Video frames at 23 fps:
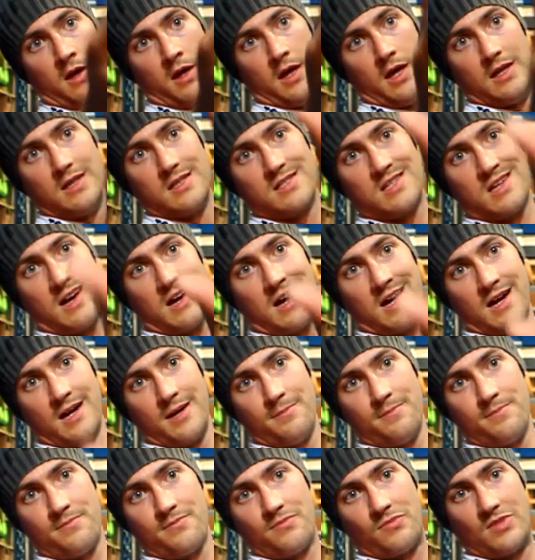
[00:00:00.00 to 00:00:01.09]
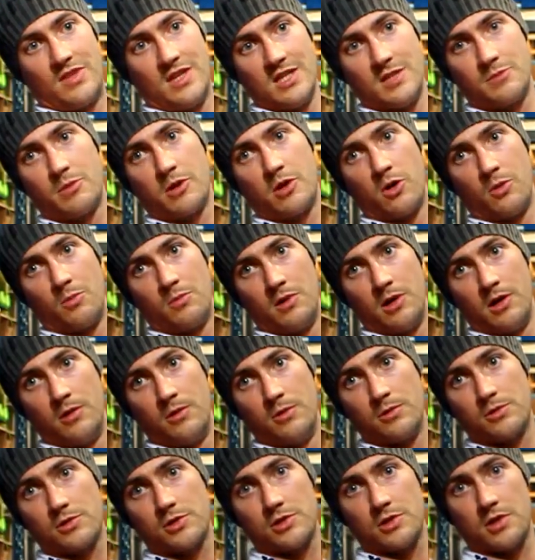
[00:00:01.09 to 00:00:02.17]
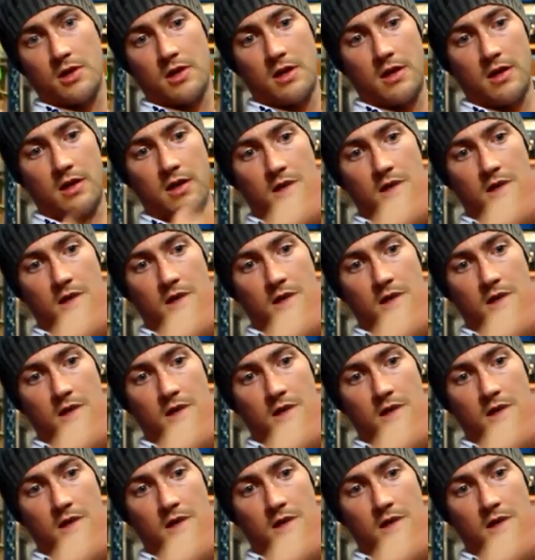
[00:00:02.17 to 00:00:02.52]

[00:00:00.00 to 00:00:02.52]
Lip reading: in time, these become loose,